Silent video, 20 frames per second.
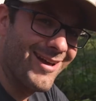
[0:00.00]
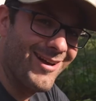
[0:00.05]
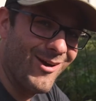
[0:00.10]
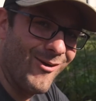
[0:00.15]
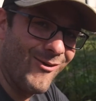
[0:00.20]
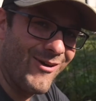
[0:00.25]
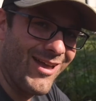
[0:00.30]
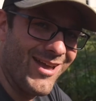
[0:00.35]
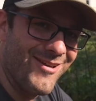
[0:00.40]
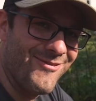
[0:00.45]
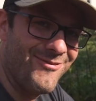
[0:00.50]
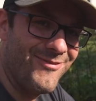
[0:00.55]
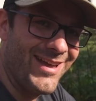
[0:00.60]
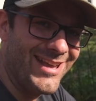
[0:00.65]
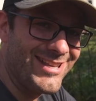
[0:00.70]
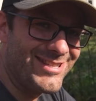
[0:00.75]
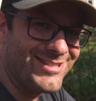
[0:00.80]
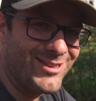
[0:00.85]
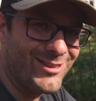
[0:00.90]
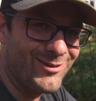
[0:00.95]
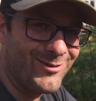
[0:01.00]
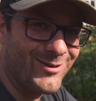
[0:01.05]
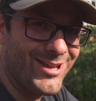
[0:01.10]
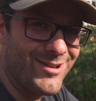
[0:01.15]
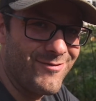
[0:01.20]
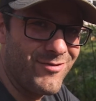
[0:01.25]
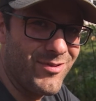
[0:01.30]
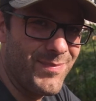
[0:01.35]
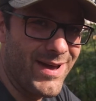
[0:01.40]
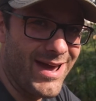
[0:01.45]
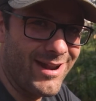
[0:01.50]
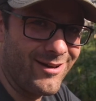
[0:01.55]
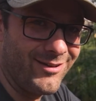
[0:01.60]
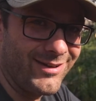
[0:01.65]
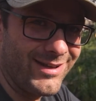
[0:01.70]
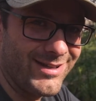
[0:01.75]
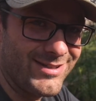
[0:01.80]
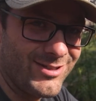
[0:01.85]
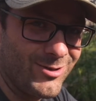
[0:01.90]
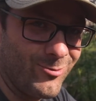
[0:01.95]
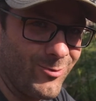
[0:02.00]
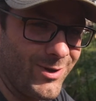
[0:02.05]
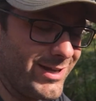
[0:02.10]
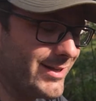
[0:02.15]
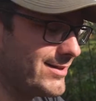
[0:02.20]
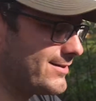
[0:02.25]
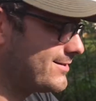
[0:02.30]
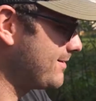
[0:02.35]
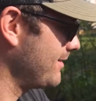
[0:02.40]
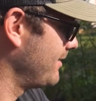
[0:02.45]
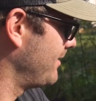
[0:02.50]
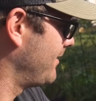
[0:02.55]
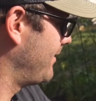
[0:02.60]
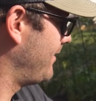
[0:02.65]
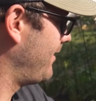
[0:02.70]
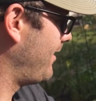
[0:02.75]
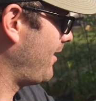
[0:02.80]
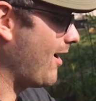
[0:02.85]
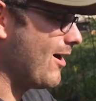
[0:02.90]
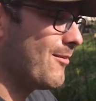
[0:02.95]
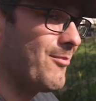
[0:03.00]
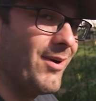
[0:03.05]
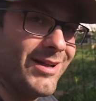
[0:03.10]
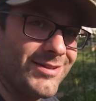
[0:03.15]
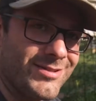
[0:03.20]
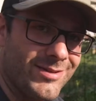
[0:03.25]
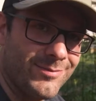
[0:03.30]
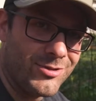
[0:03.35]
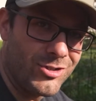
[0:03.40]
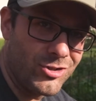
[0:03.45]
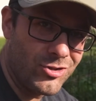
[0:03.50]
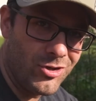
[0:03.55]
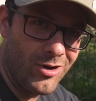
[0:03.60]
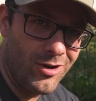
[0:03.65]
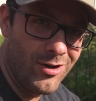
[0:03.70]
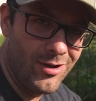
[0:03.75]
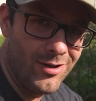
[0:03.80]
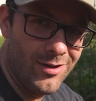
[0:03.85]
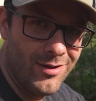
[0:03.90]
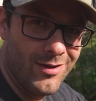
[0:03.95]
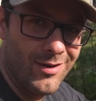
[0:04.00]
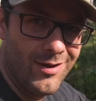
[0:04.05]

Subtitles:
Okay, phase 3 of the battle against the weeds. I bought some straw.